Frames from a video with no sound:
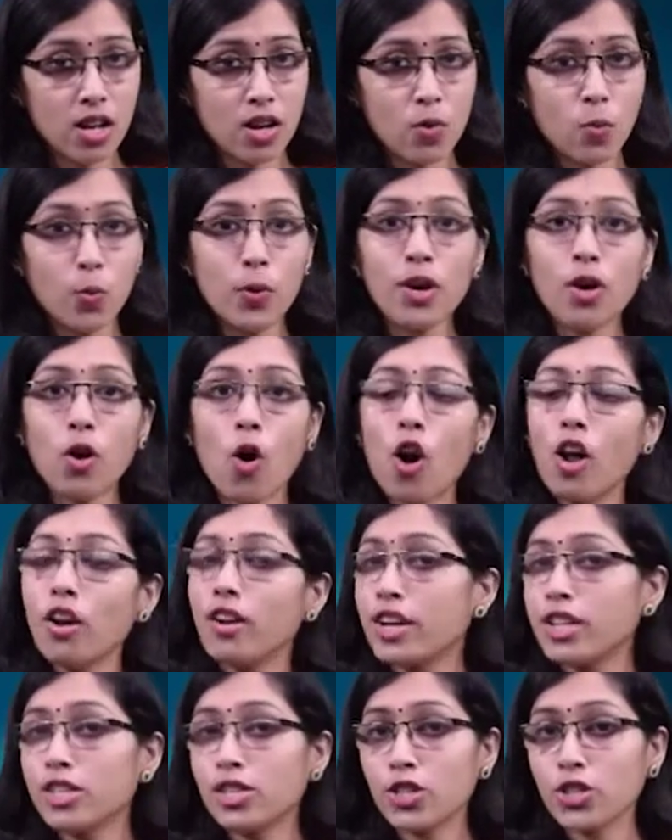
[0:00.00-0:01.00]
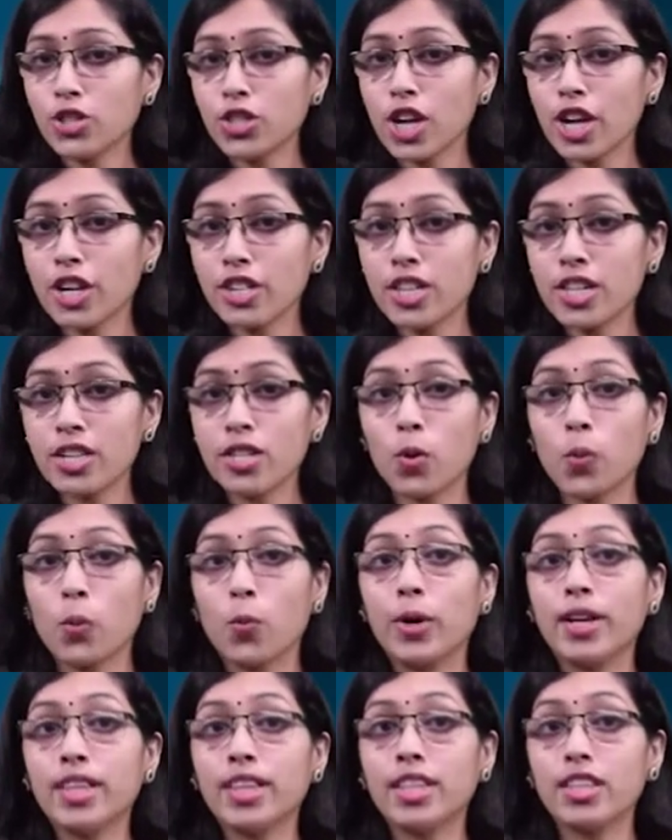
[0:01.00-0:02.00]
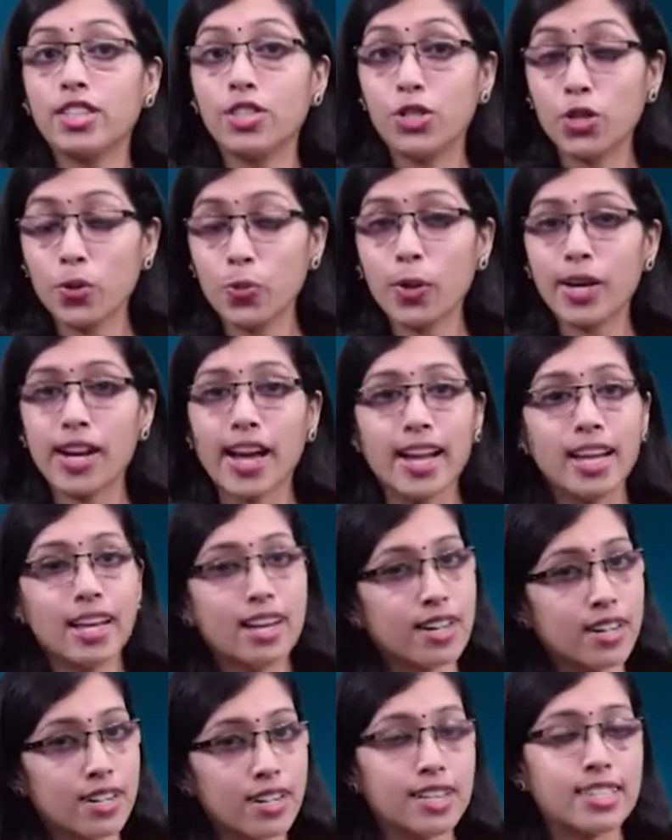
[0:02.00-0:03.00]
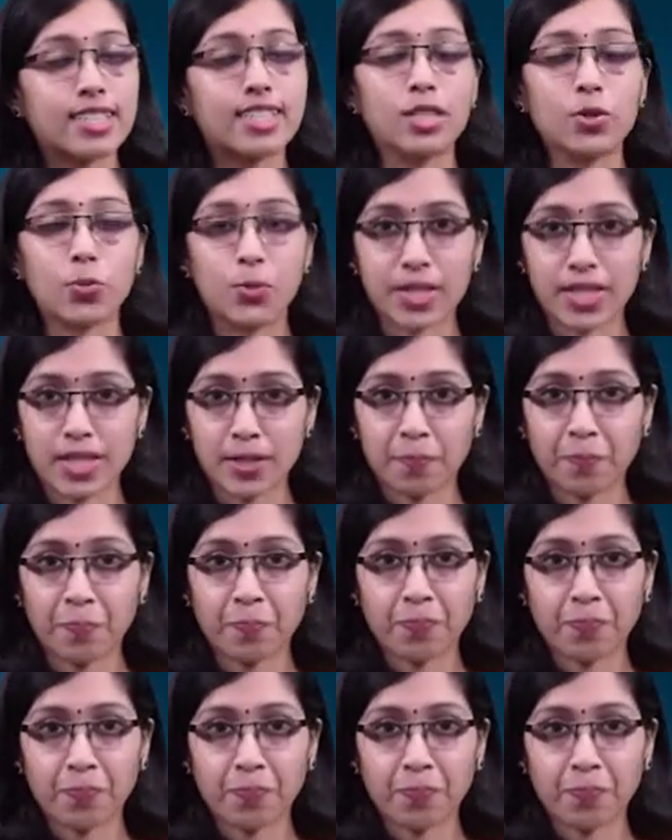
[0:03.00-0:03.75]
were all associated with juvenile recidivism.